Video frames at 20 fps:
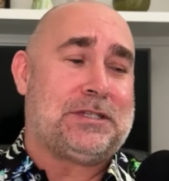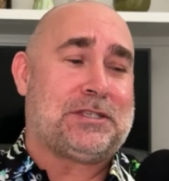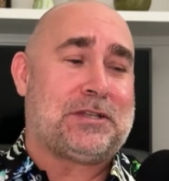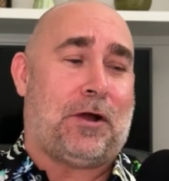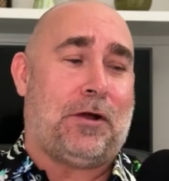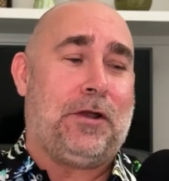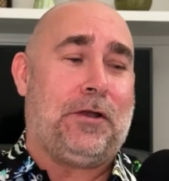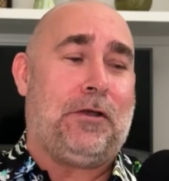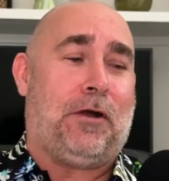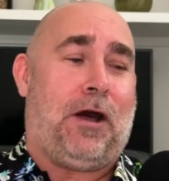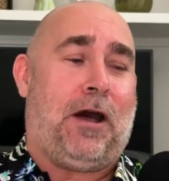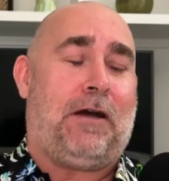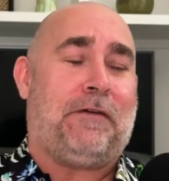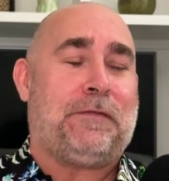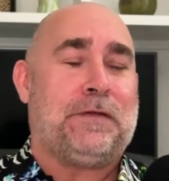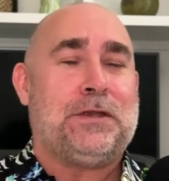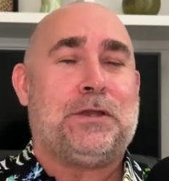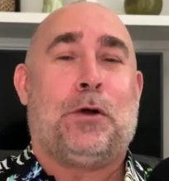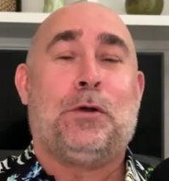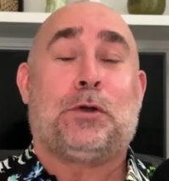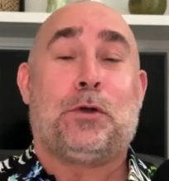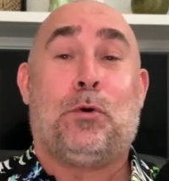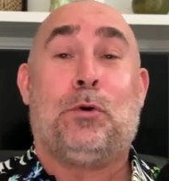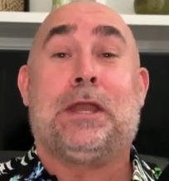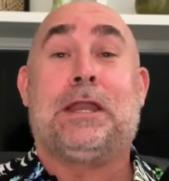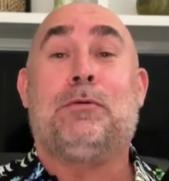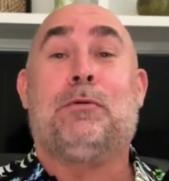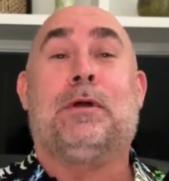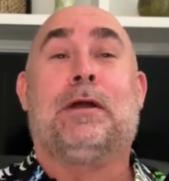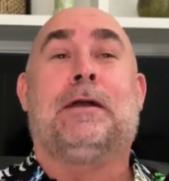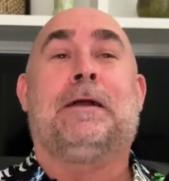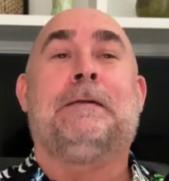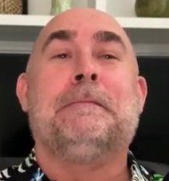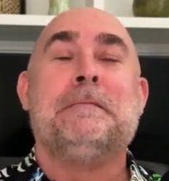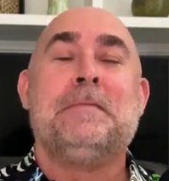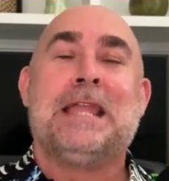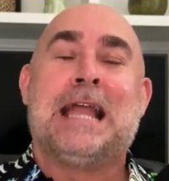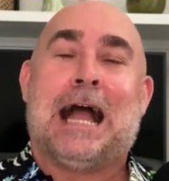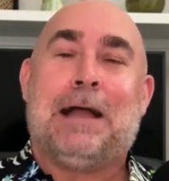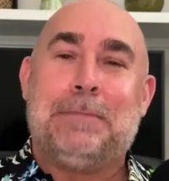to start it off, and don't go anywhere.
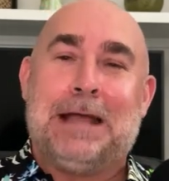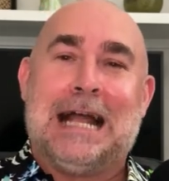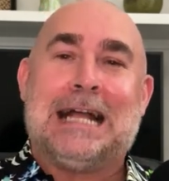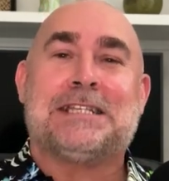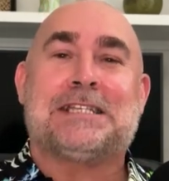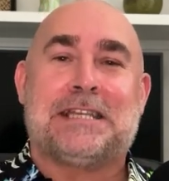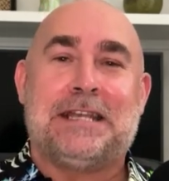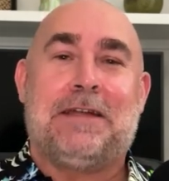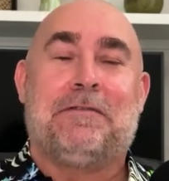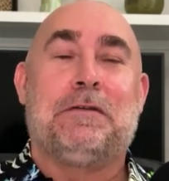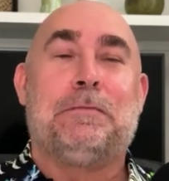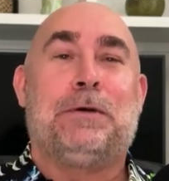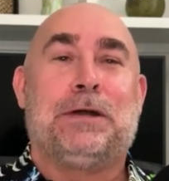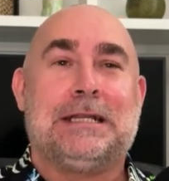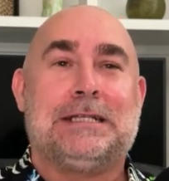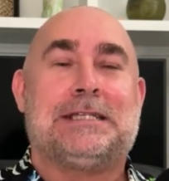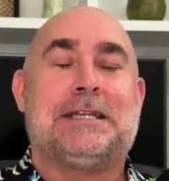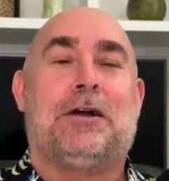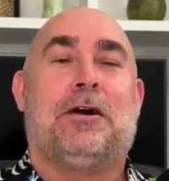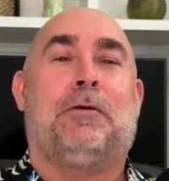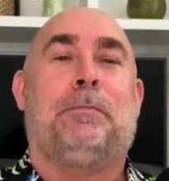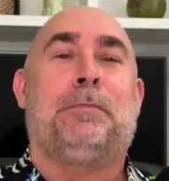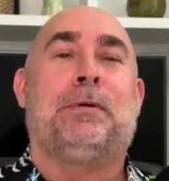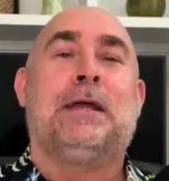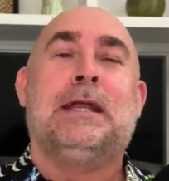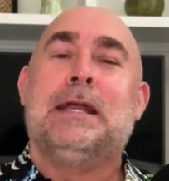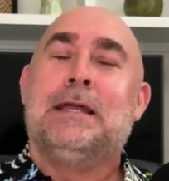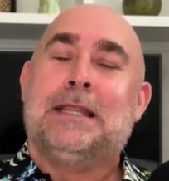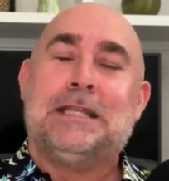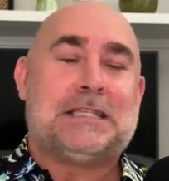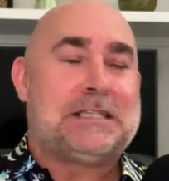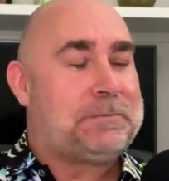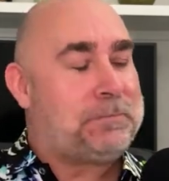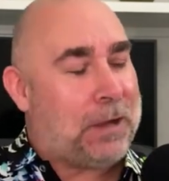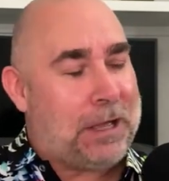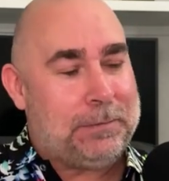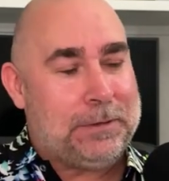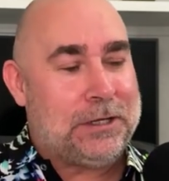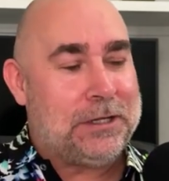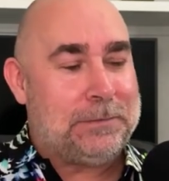I'm asking everybody's help. This is
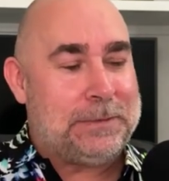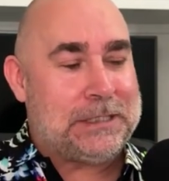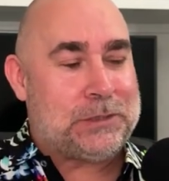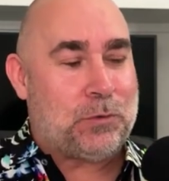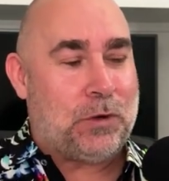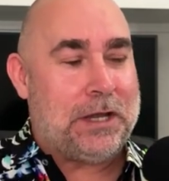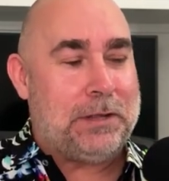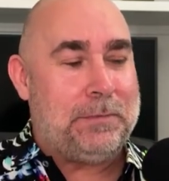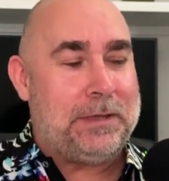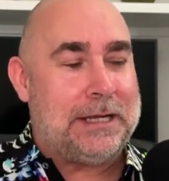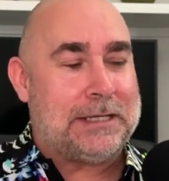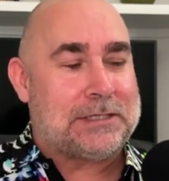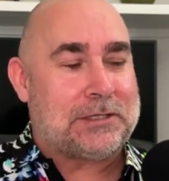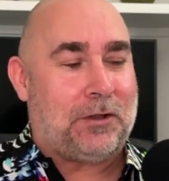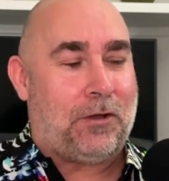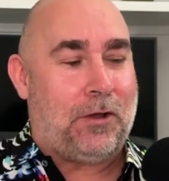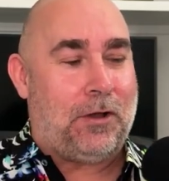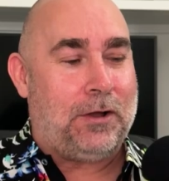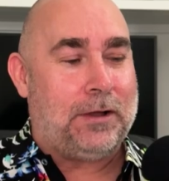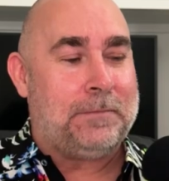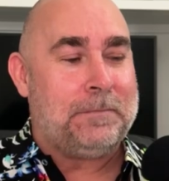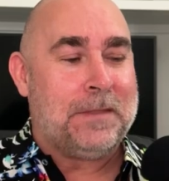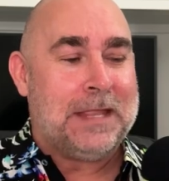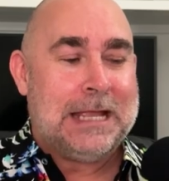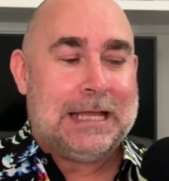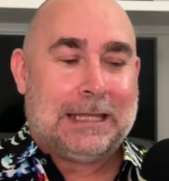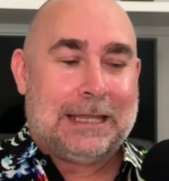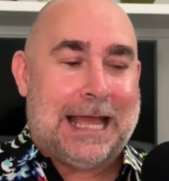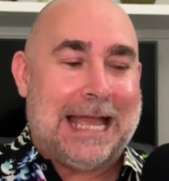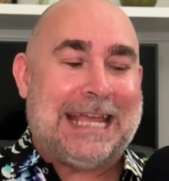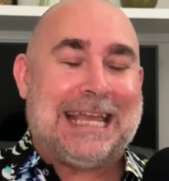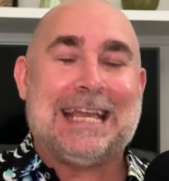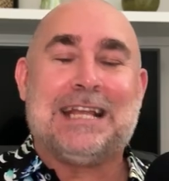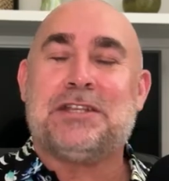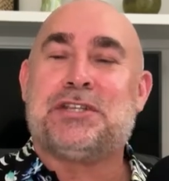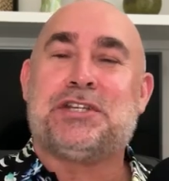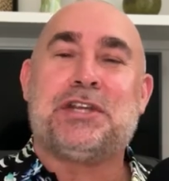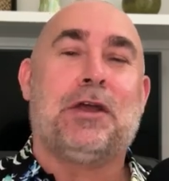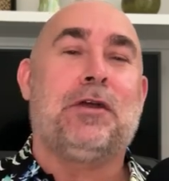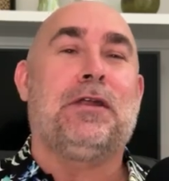probably going to be 20 minutes long. Like
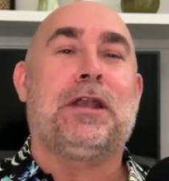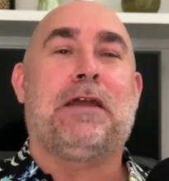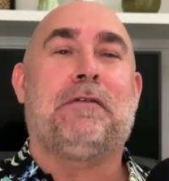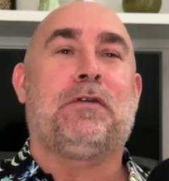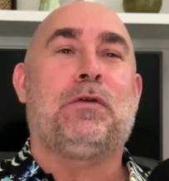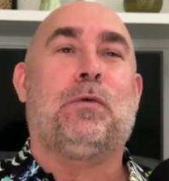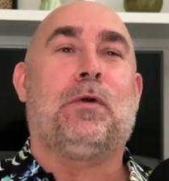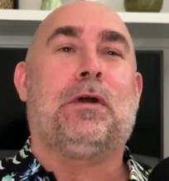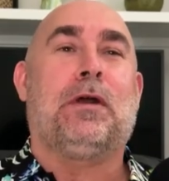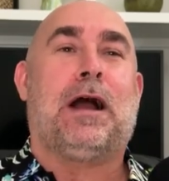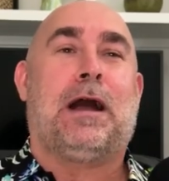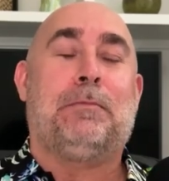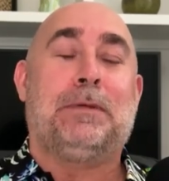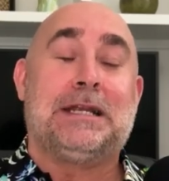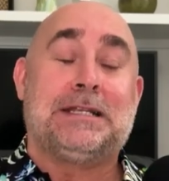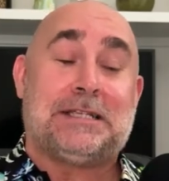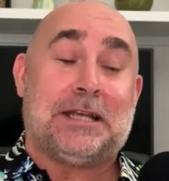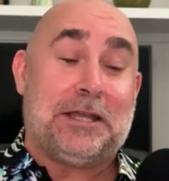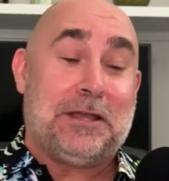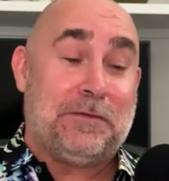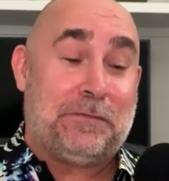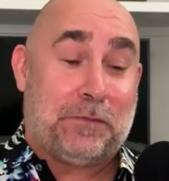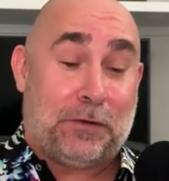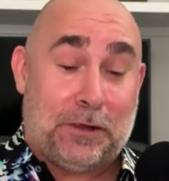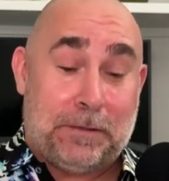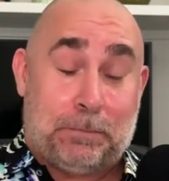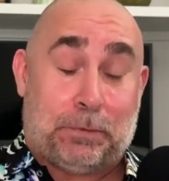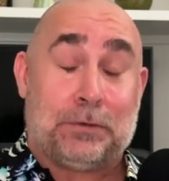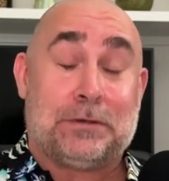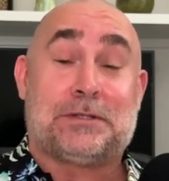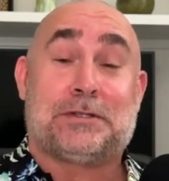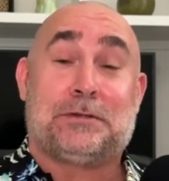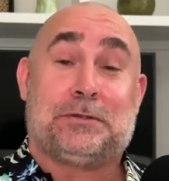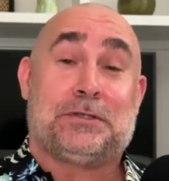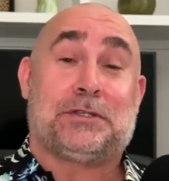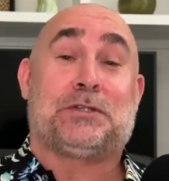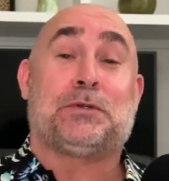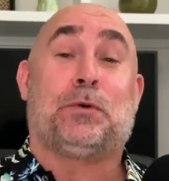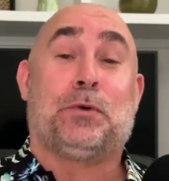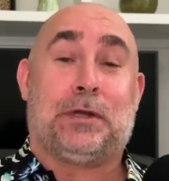it, share it everywhere. I'm going to tell you a very personal
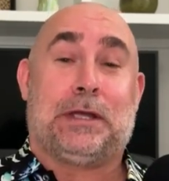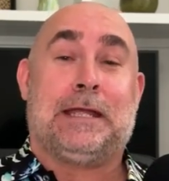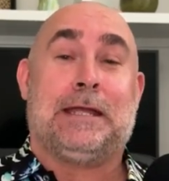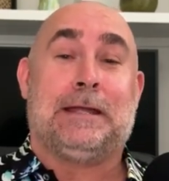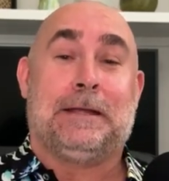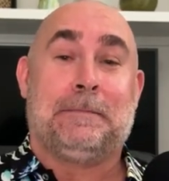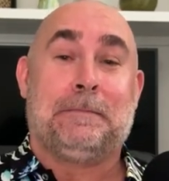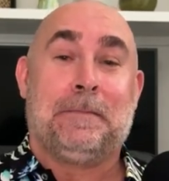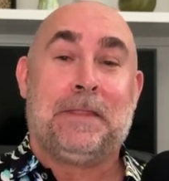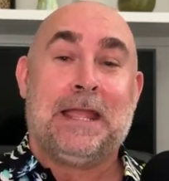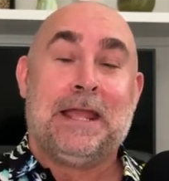story